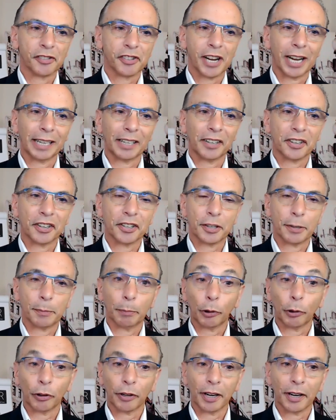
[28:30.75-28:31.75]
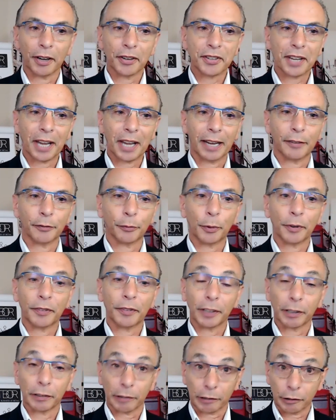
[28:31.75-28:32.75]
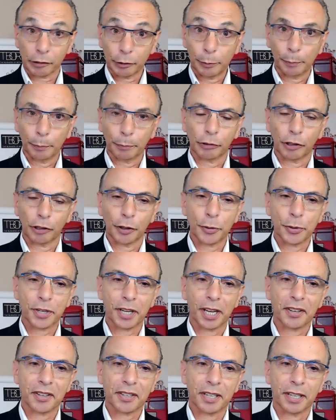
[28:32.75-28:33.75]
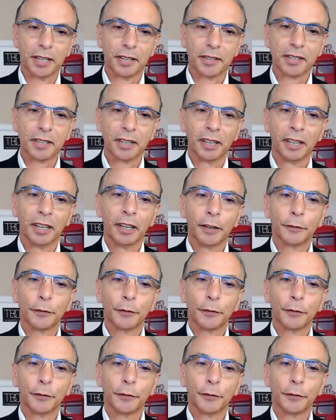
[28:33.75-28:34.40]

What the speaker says: challenges employers have with their recruitment processes.